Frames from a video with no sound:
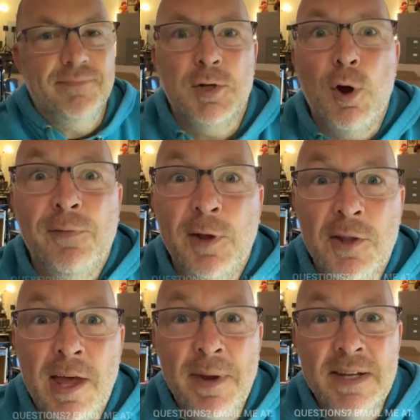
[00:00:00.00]
So hopefully all
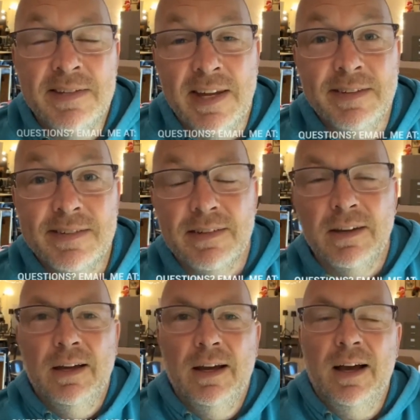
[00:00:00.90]
that made sense.
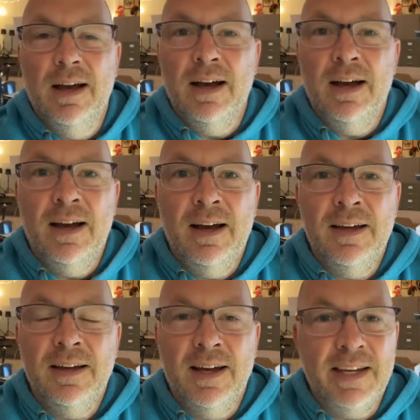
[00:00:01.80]

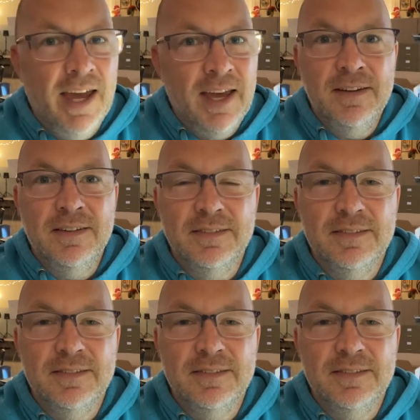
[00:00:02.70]
Again,